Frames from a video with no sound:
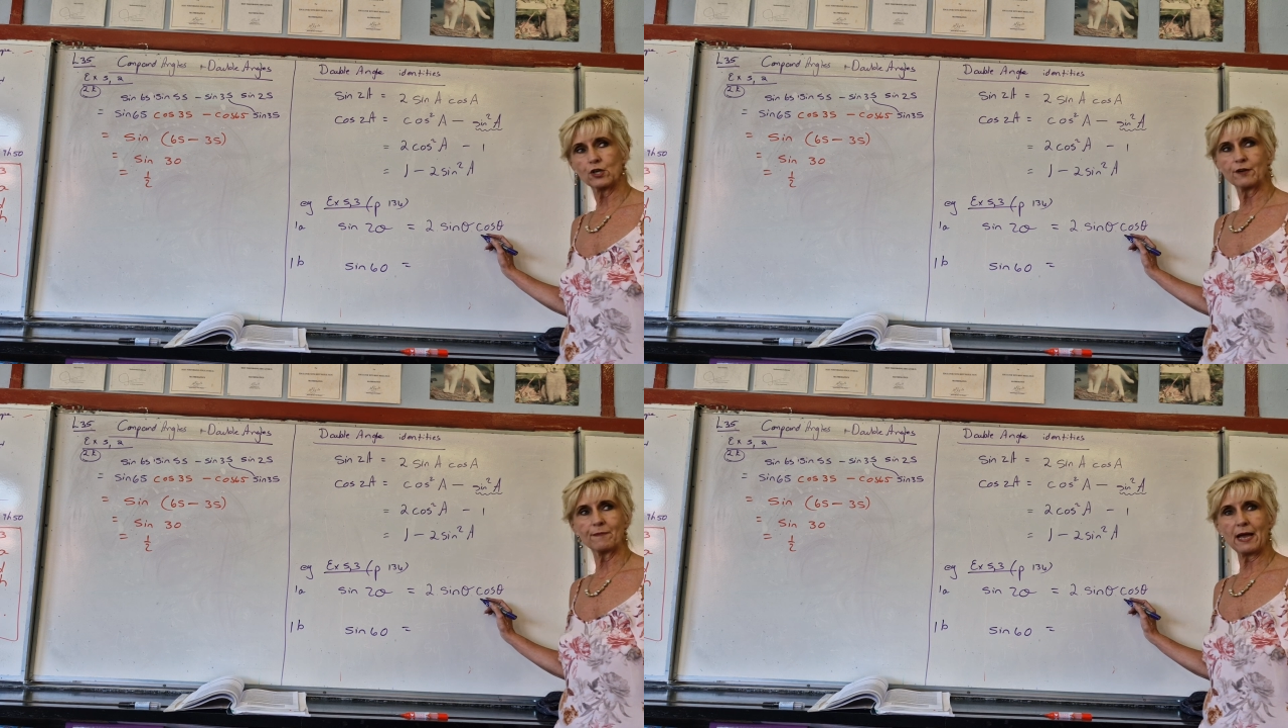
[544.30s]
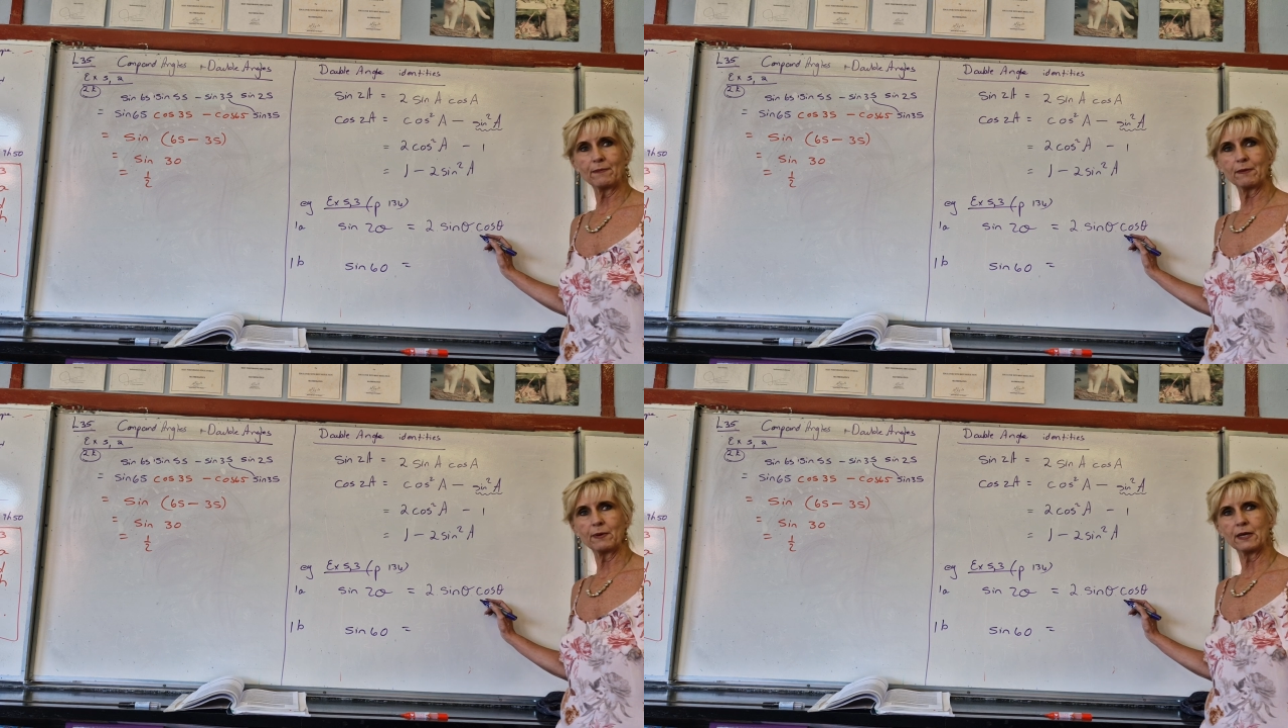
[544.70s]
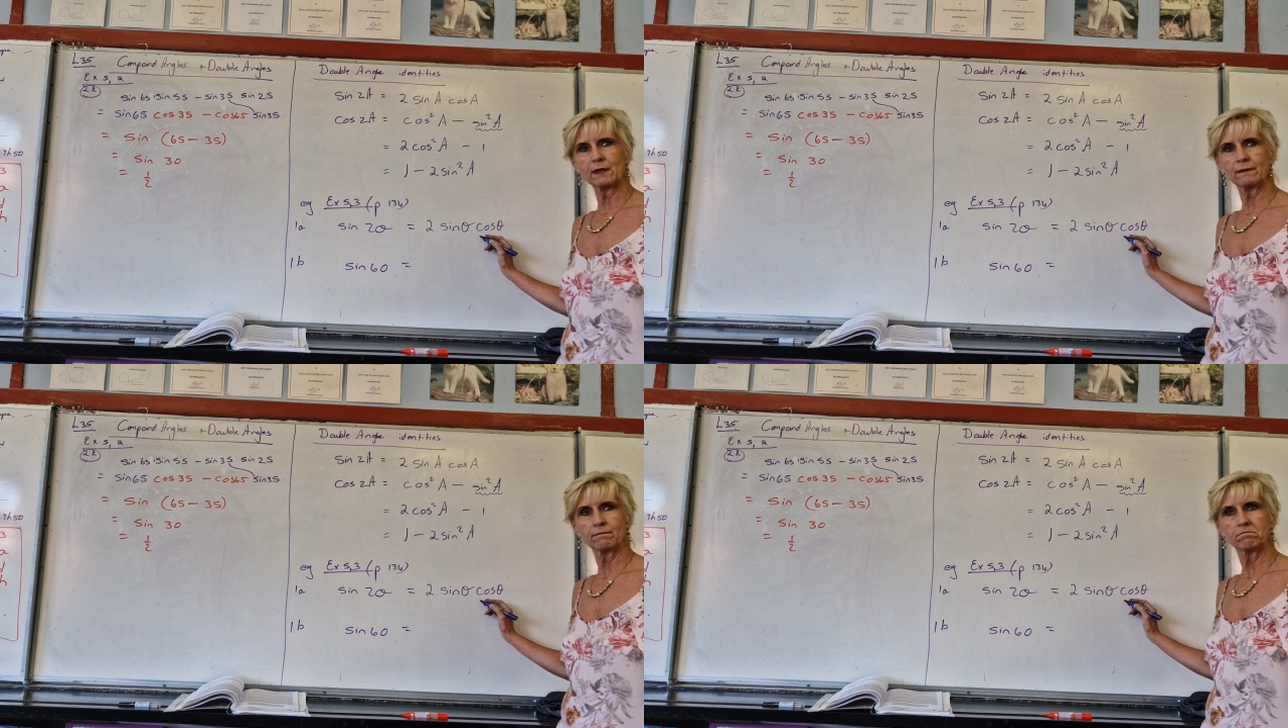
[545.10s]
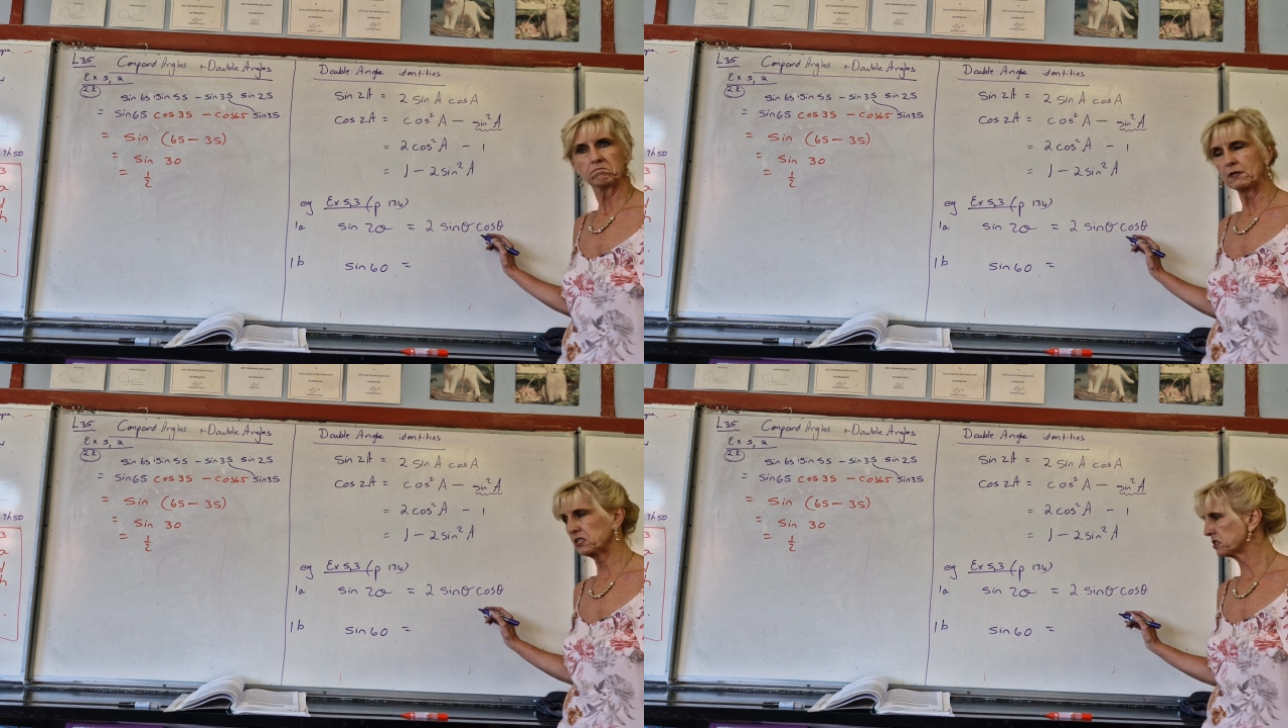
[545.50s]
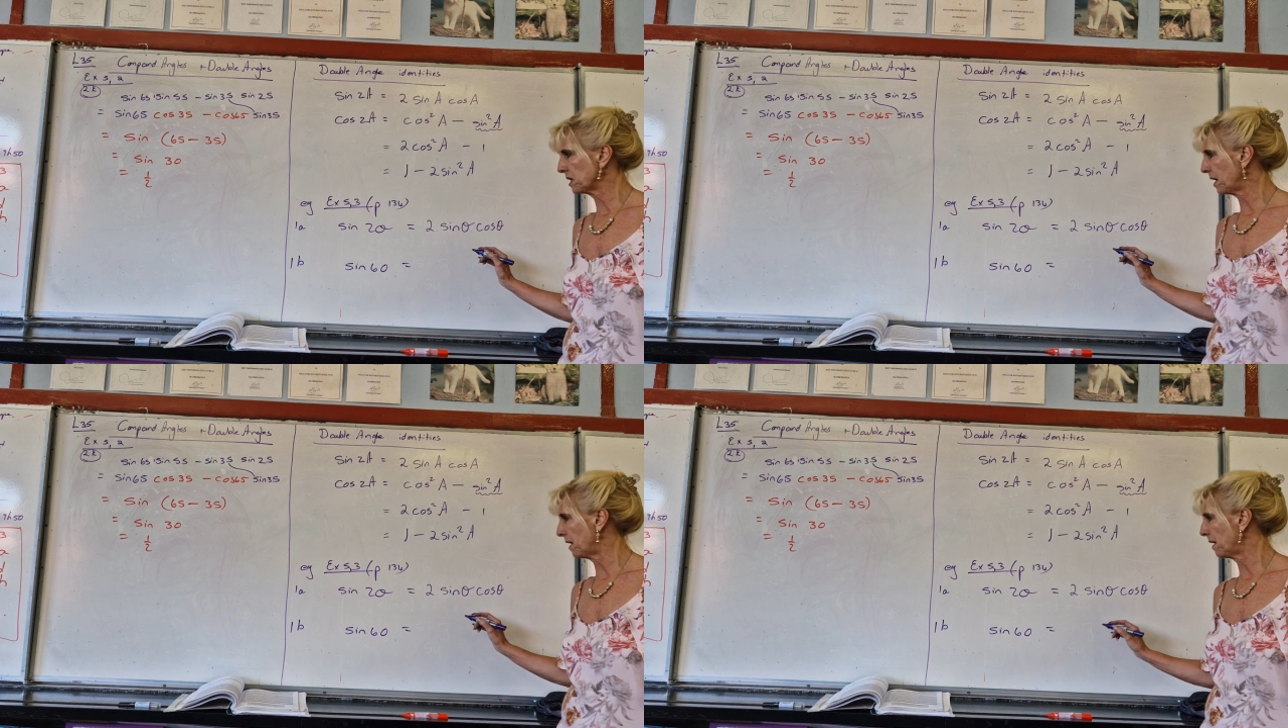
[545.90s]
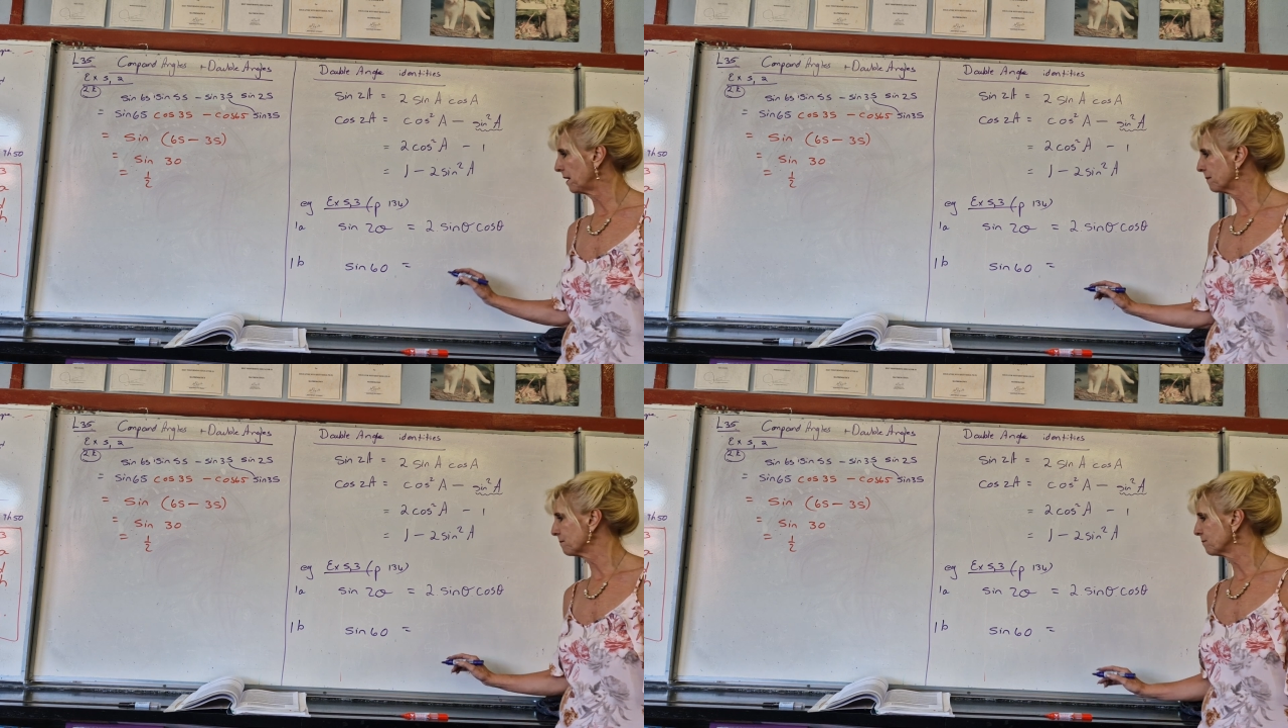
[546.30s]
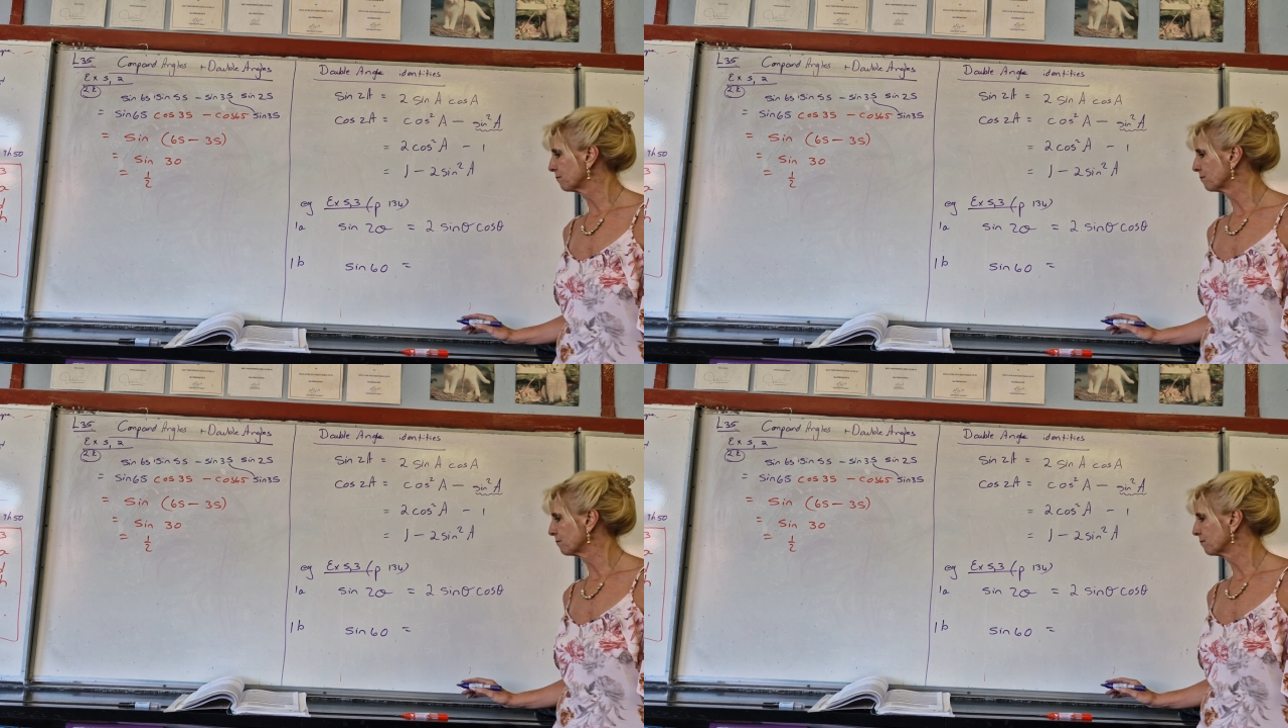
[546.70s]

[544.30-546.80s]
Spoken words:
could have maybe been, let's say